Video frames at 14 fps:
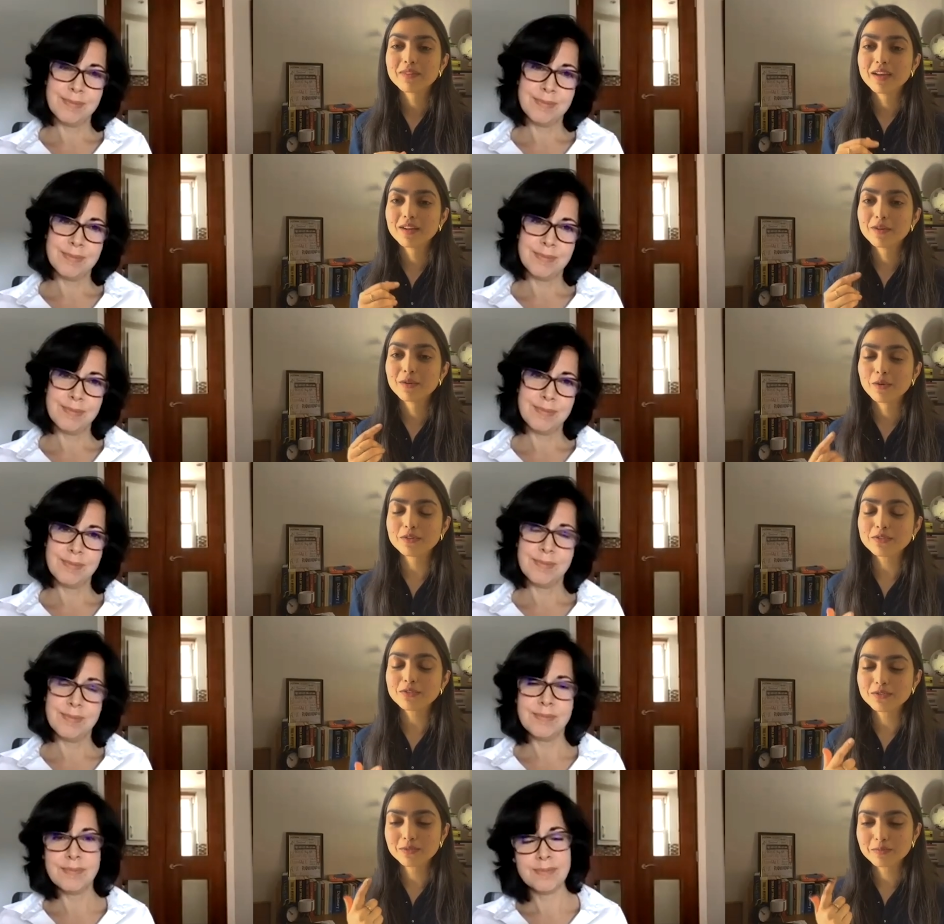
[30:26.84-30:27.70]
Speaker 1: A lot
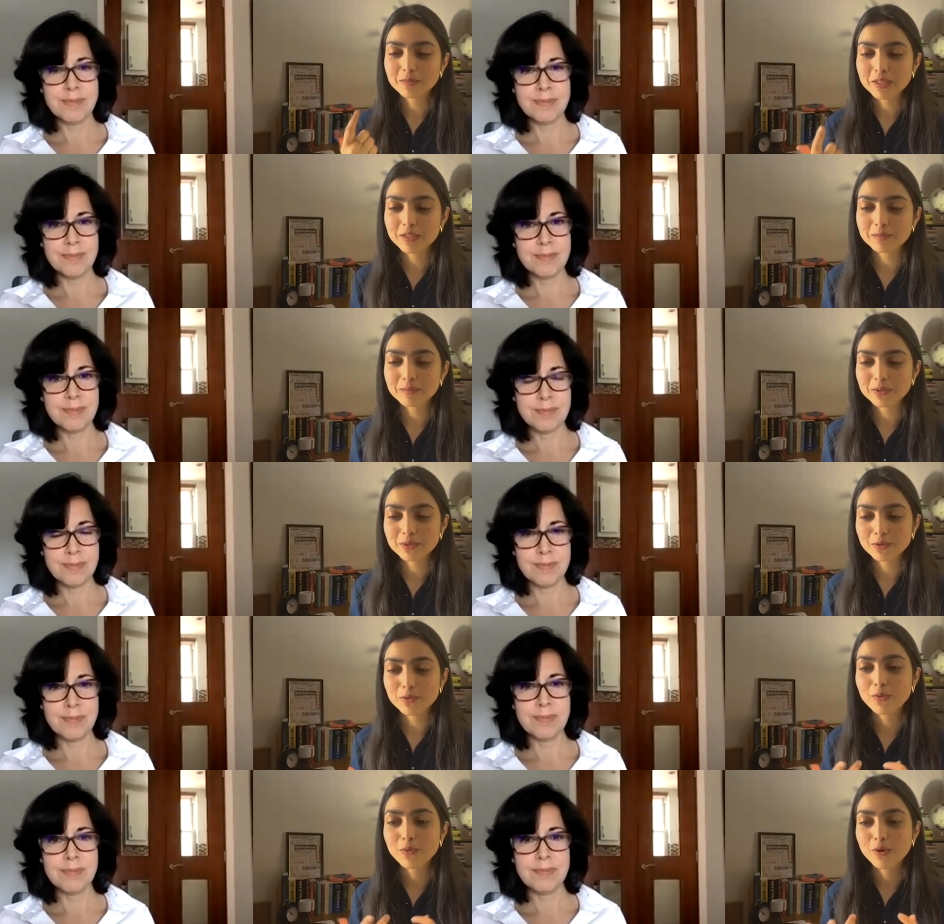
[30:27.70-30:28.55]
of people
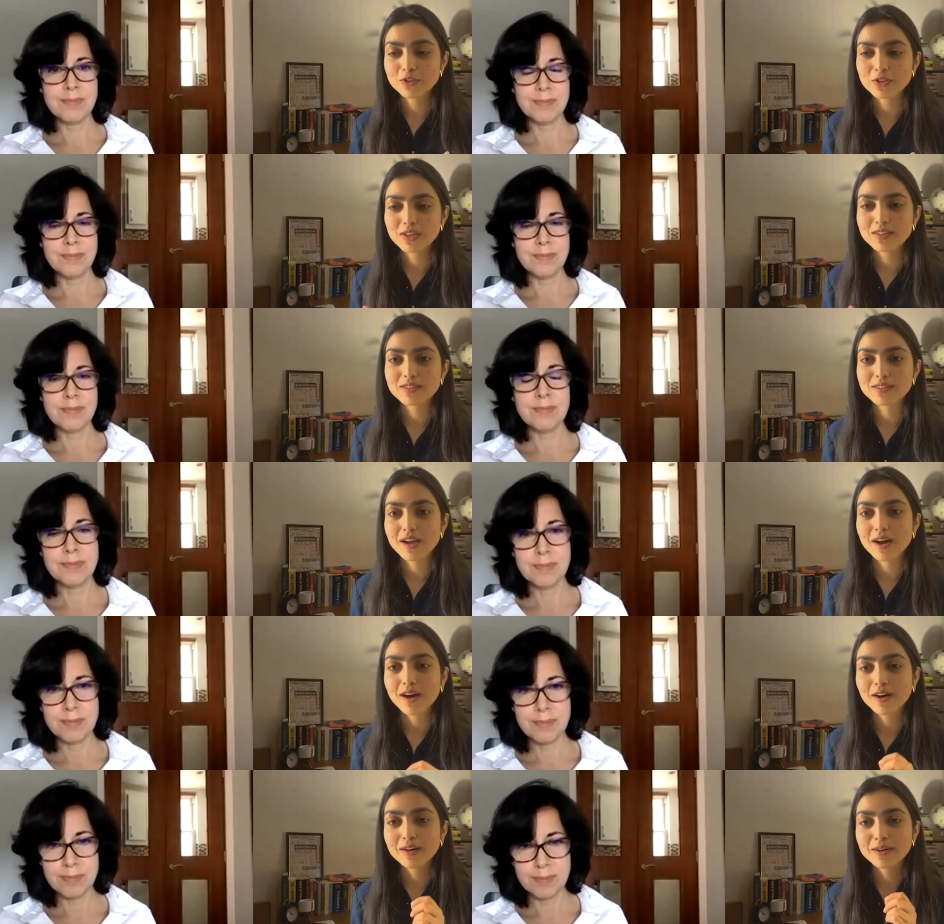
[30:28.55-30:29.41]
who watch us
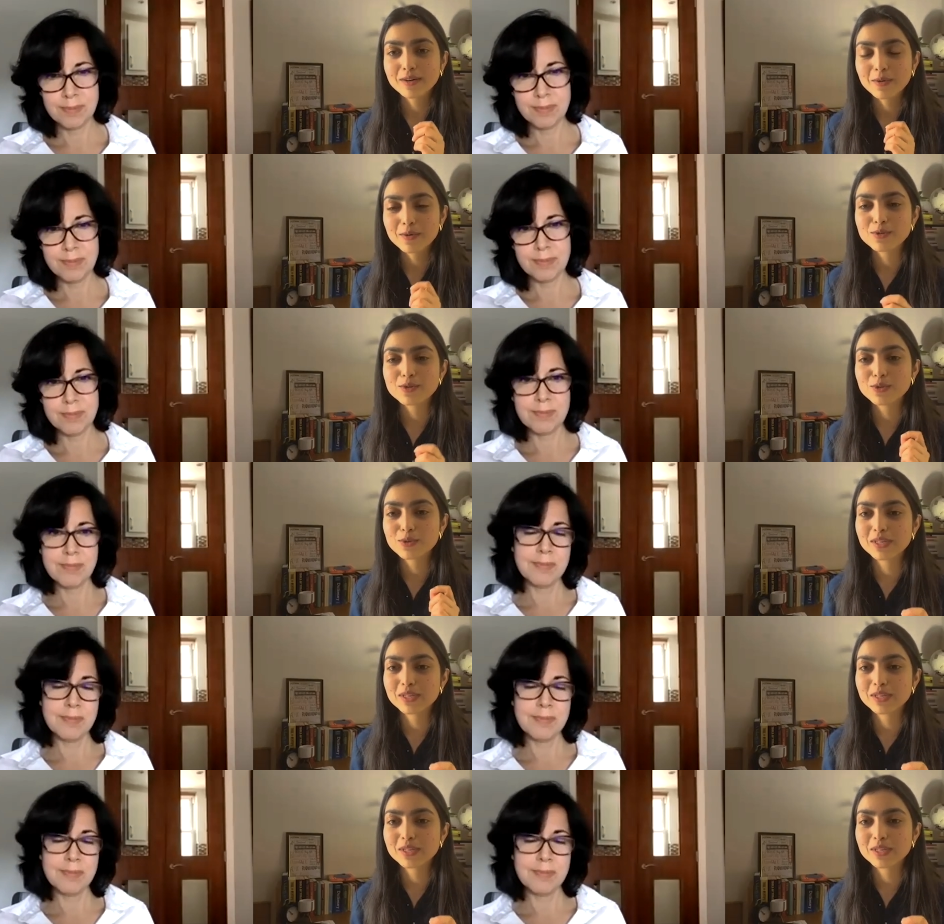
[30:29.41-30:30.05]
uh, also